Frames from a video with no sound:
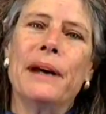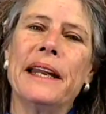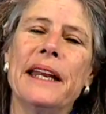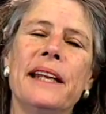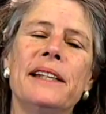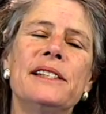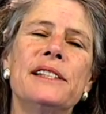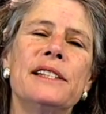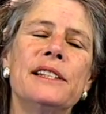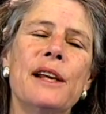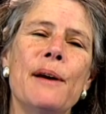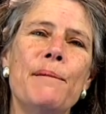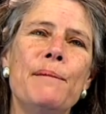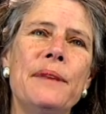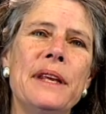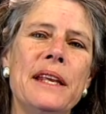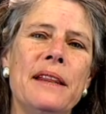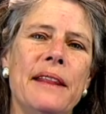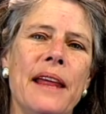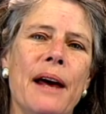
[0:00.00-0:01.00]
but it's
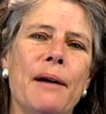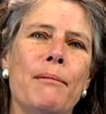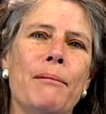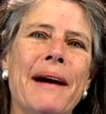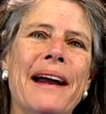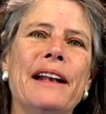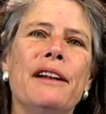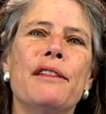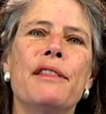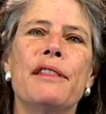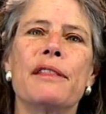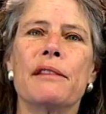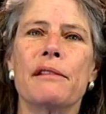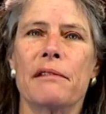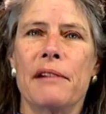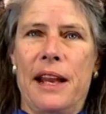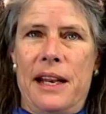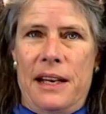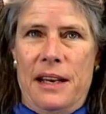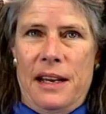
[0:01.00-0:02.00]
something that might
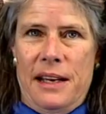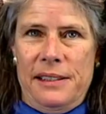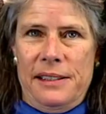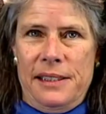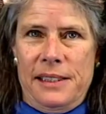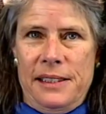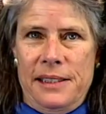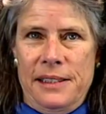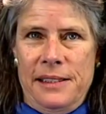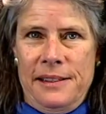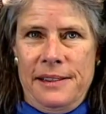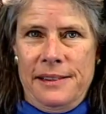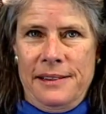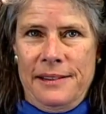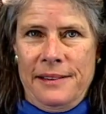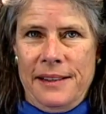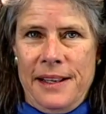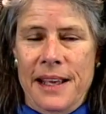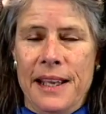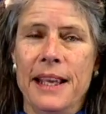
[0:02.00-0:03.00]
threaten us.
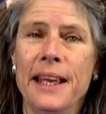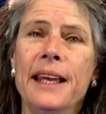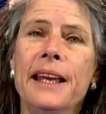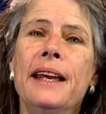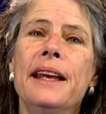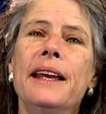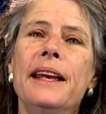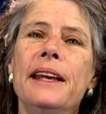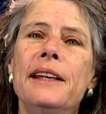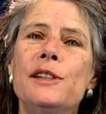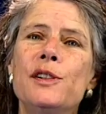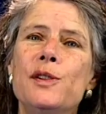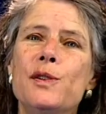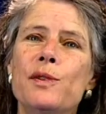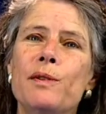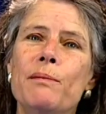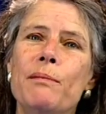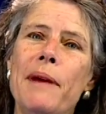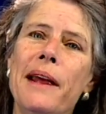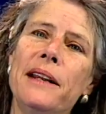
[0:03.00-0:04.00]
Okay?
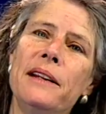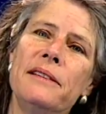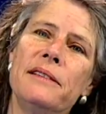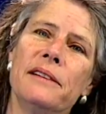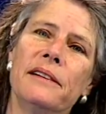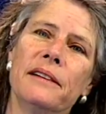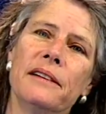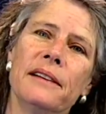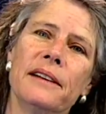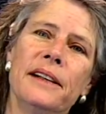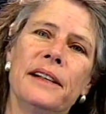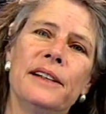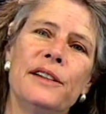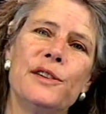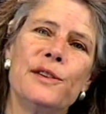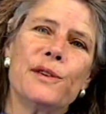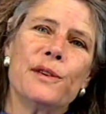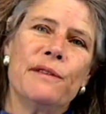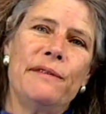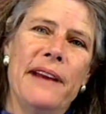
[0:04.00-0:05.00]
Instrumental
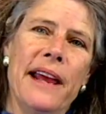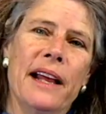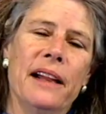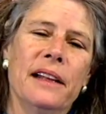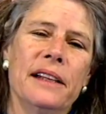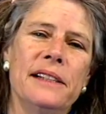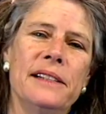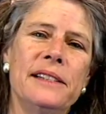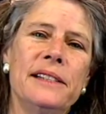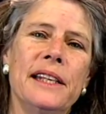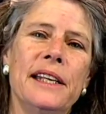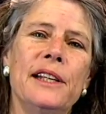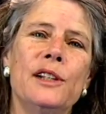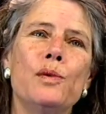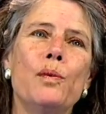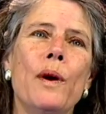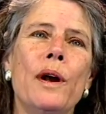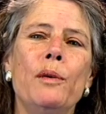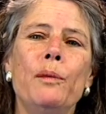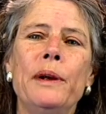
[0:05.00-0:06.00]
surveillance
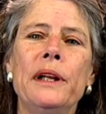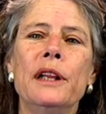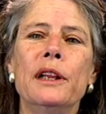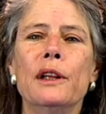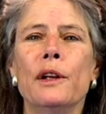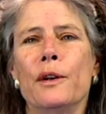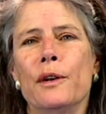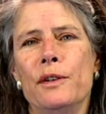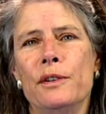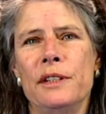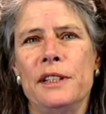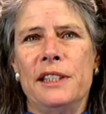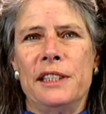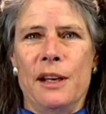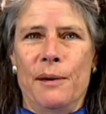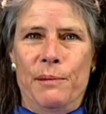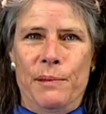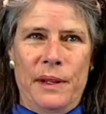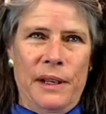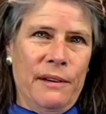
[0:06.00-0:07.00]
is when we learn
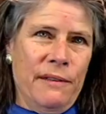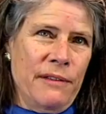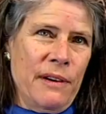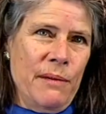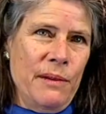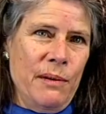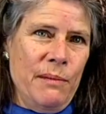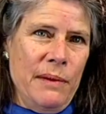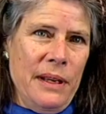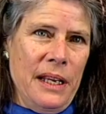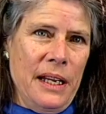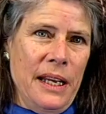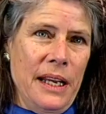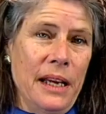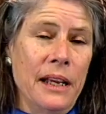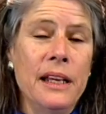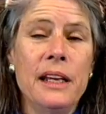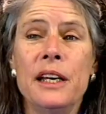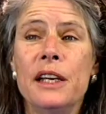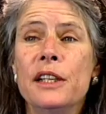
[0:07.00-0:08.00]
something from the
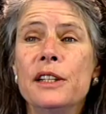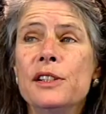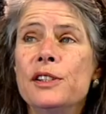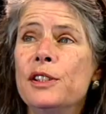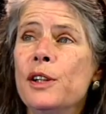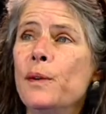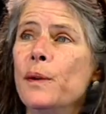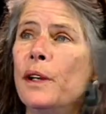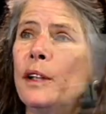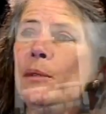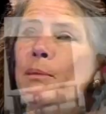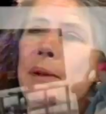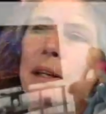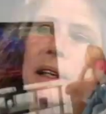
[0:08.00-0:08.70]
media. So it could